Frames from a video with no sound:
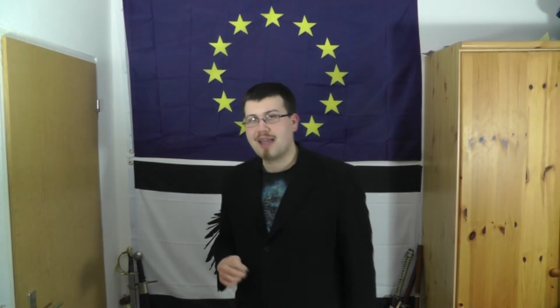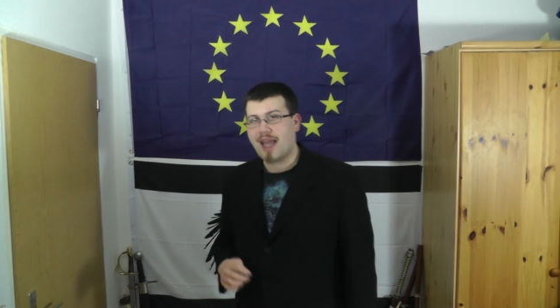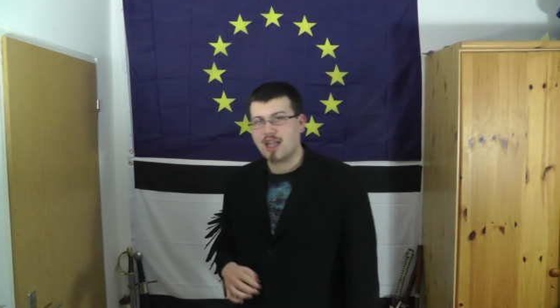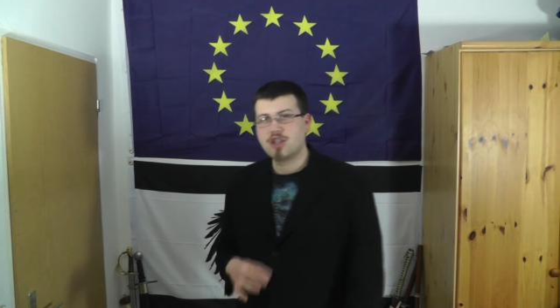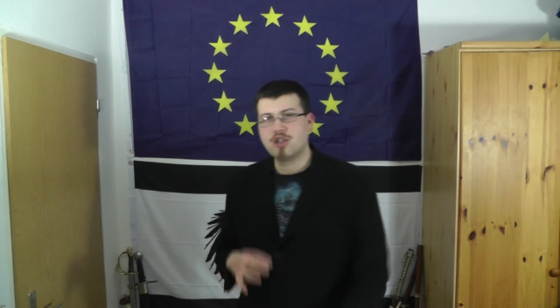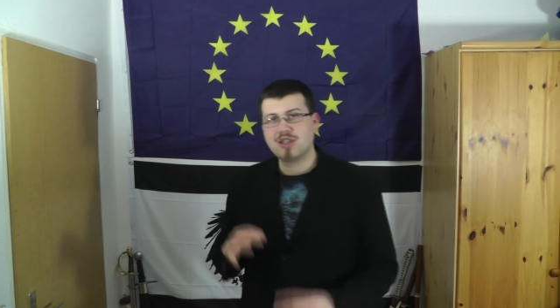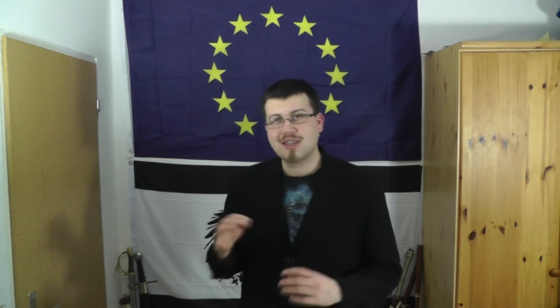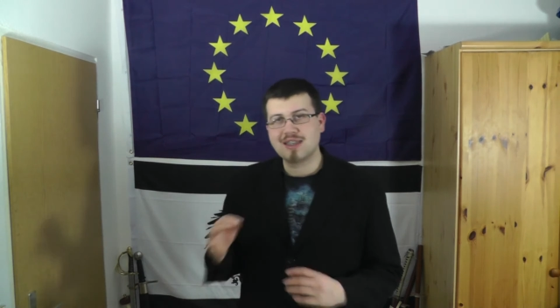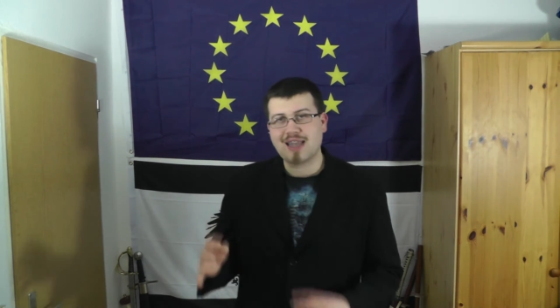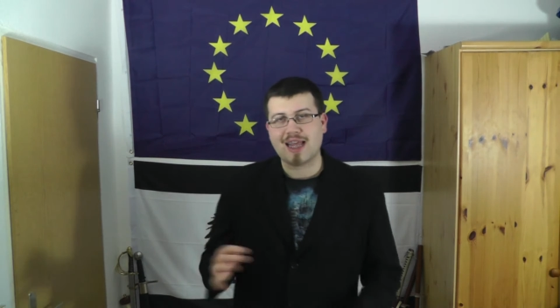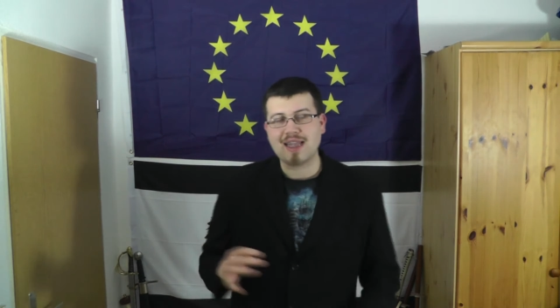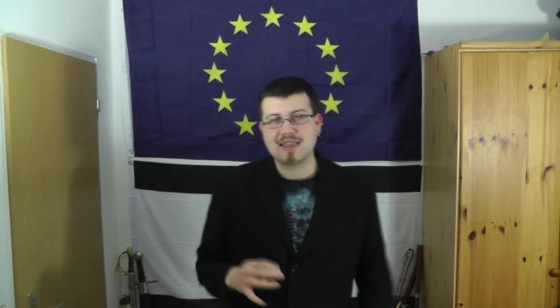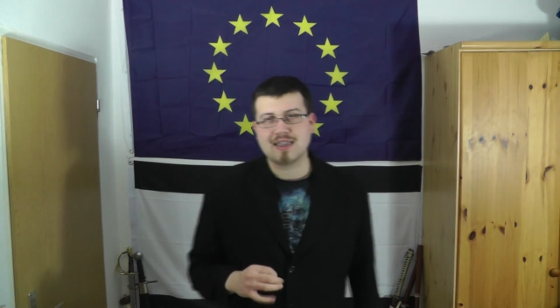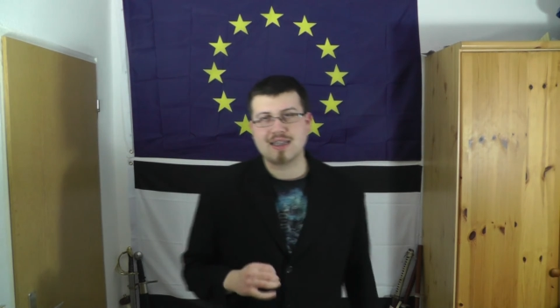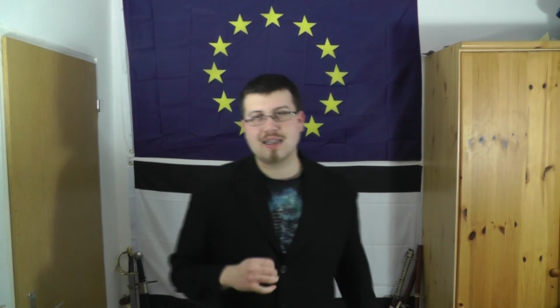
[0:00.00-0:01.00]
actually
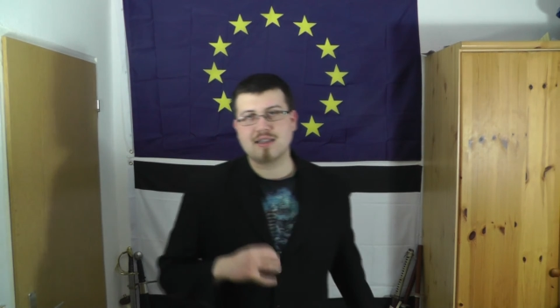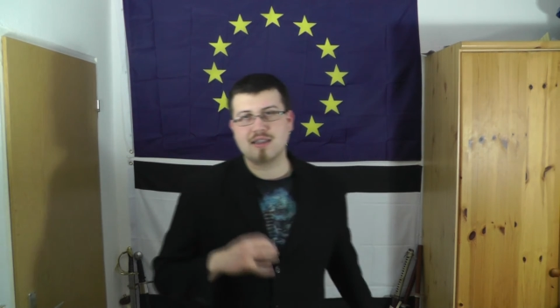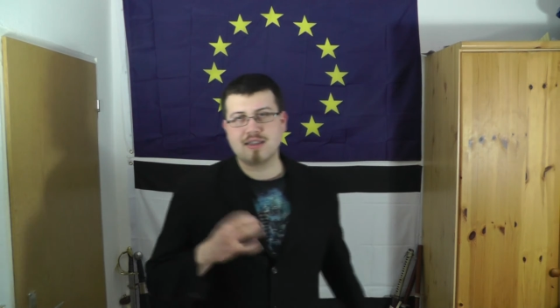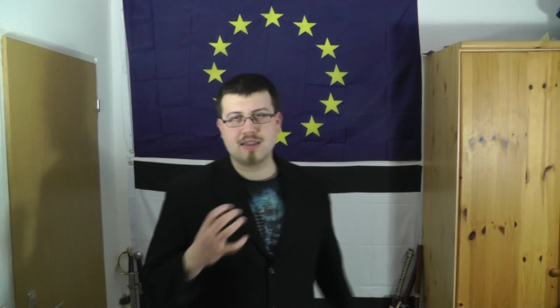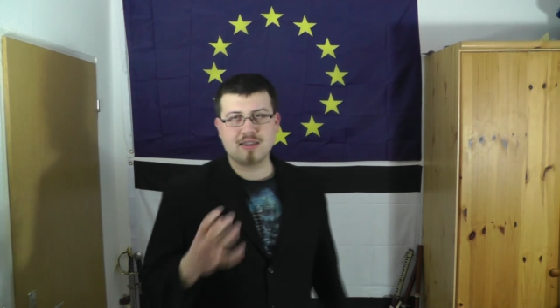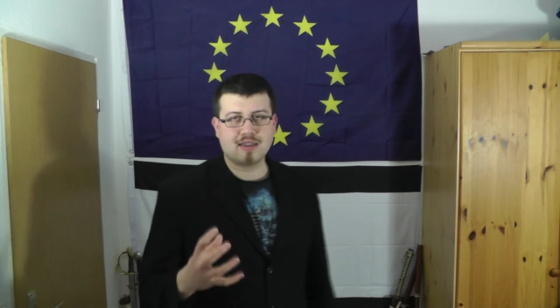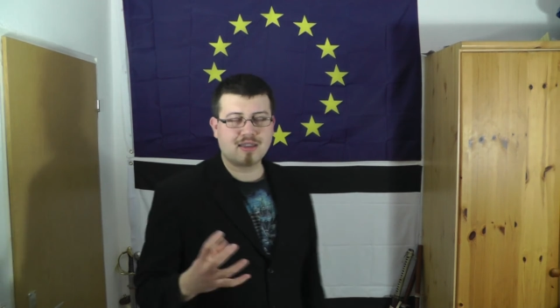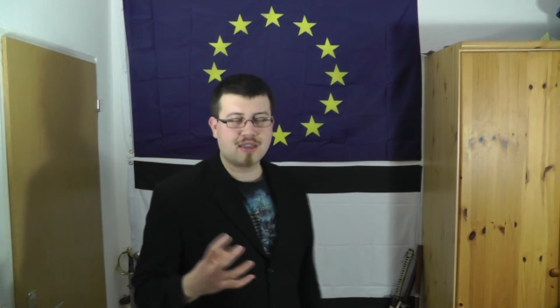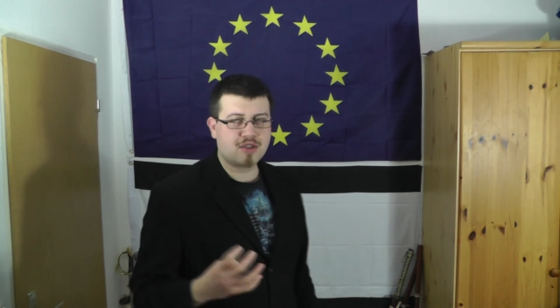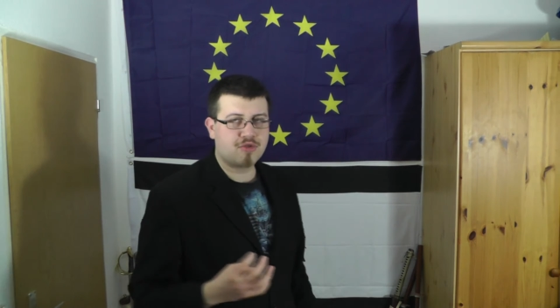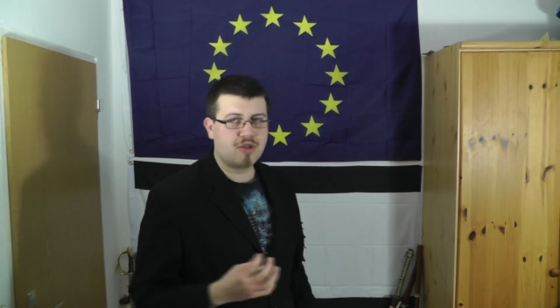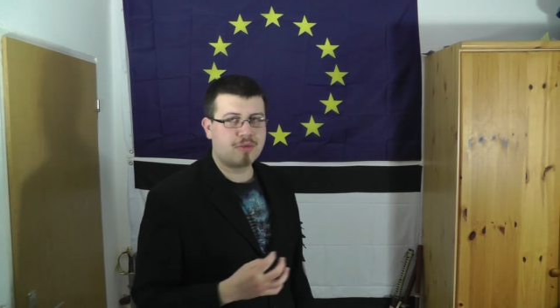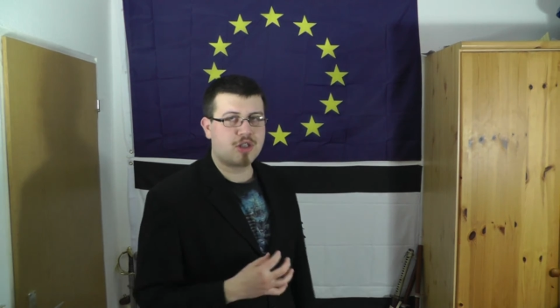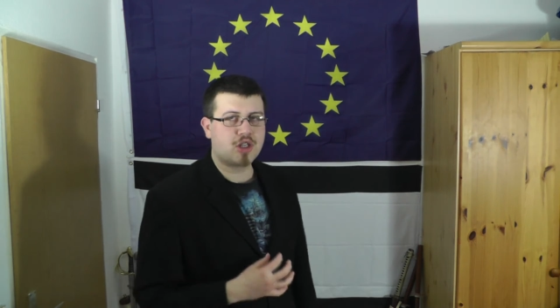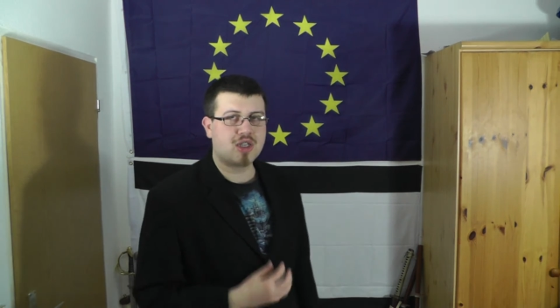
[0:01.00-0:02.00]
states that in this
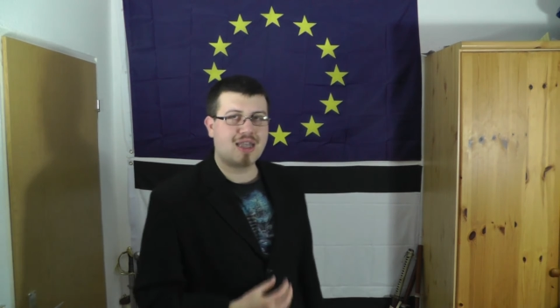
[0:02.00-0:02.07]
description,